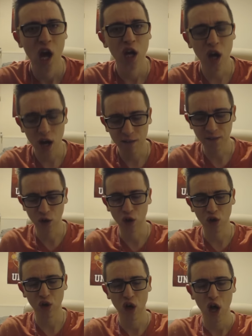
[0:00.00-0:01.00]
you have to
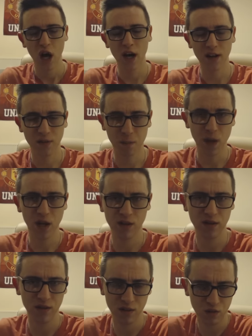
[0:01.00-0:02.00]
look at his,
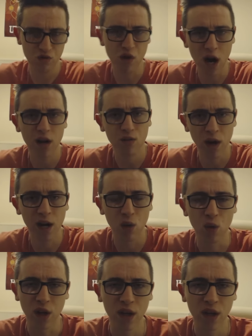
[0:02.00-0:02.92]
his track record.